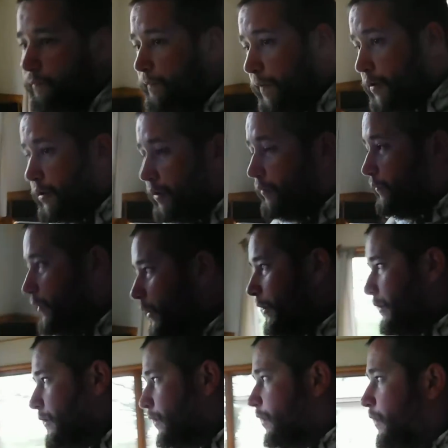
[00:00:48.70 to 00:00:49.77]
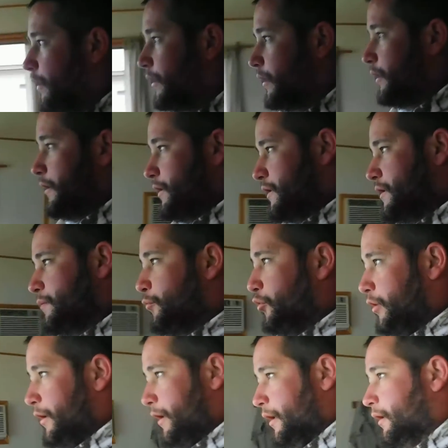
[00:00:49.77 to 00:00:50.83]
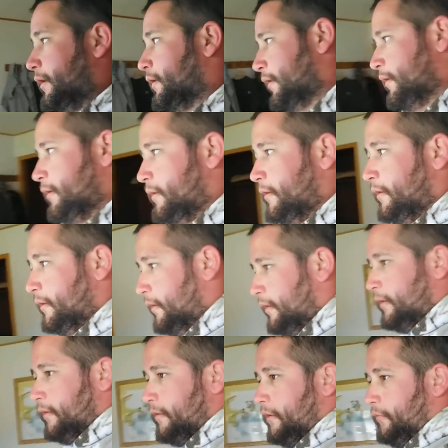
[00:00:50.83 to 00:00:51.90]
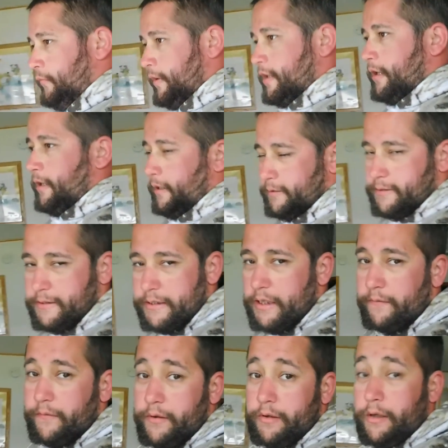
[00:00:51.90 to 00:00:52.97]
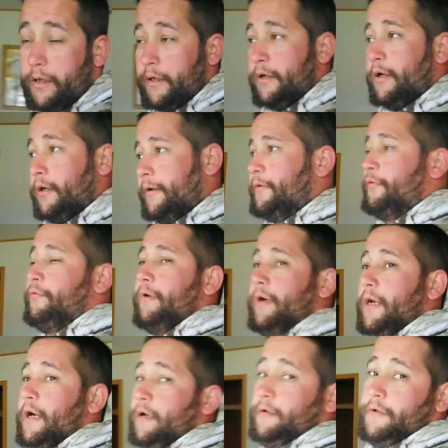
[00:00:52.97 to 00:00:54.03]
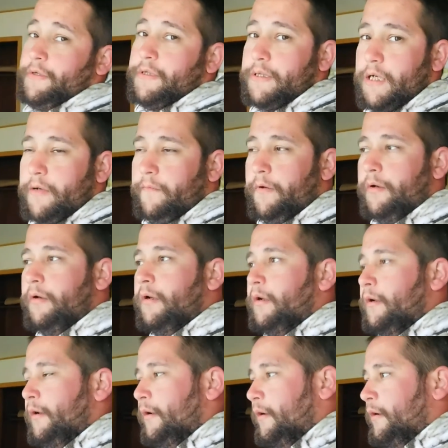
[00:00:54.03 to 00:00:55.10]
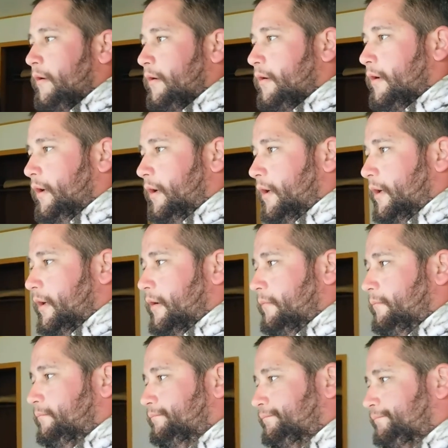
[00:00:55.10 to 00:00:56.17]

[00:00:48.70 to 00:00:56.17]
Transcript: fishing with this morning, we caught seven. I caught three out of the seven, um,